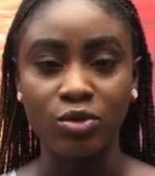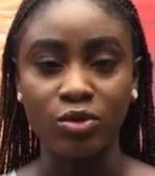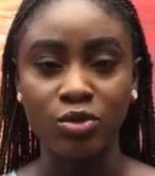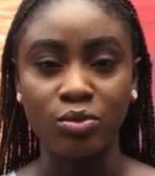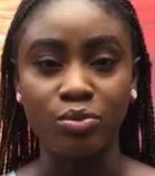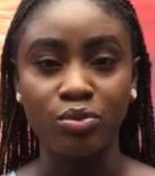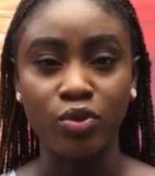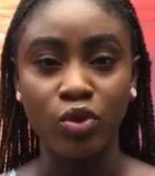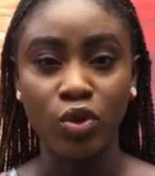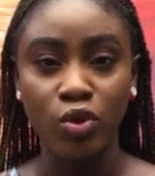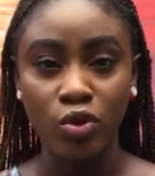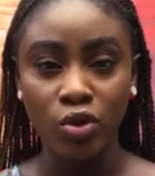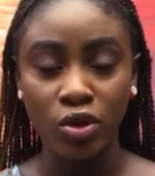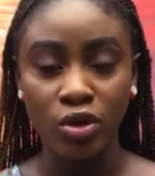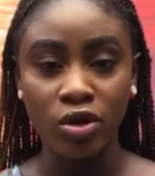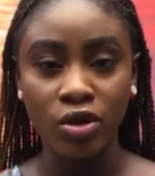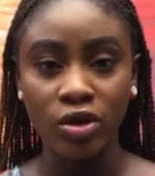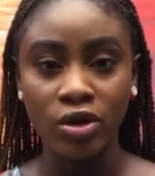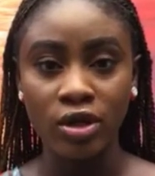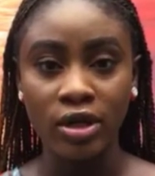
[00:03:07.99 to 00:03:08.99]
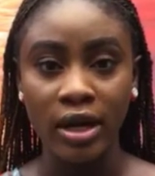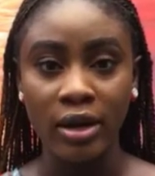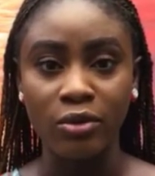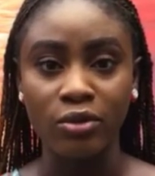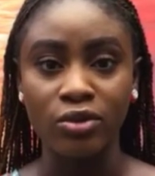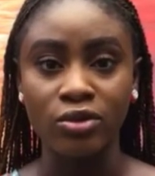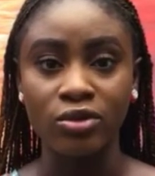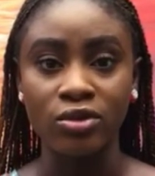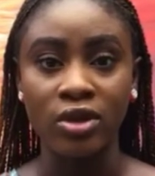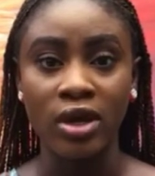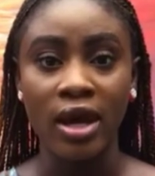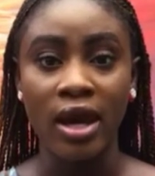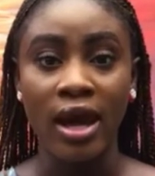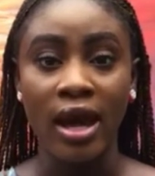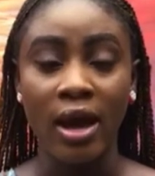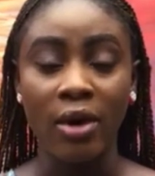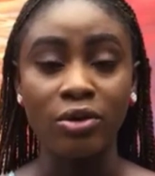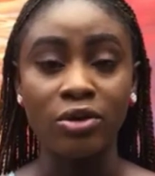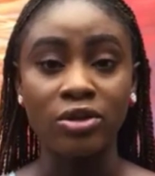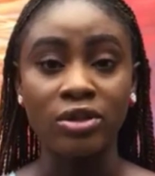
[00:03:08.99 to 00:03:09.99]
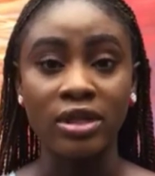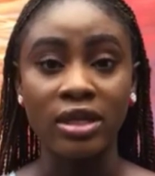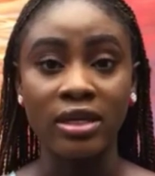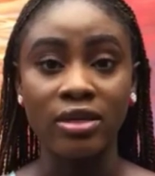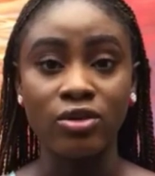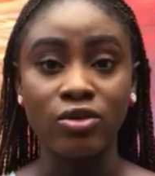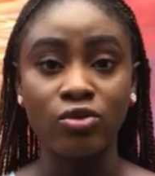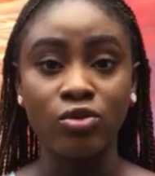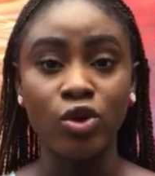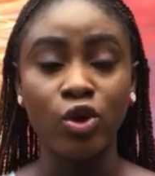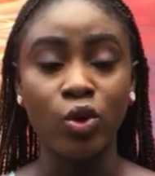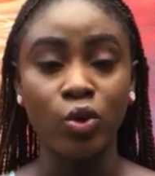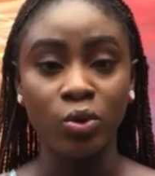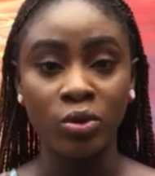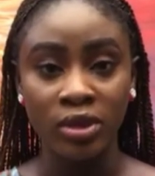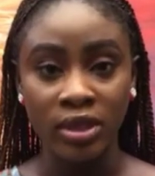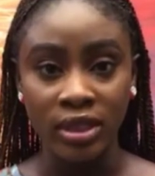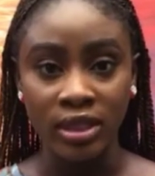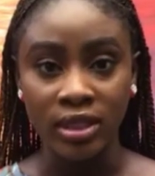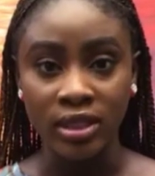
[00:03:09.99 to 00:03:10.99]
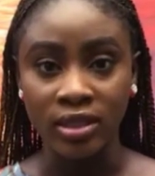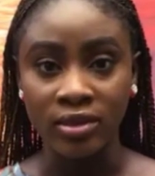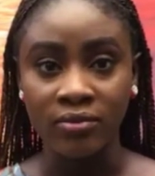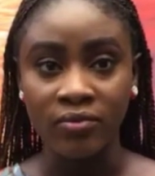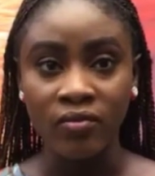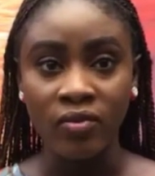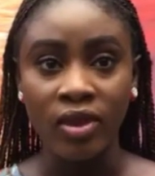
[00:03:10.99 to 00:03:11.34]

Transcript: was broken i was i was lonely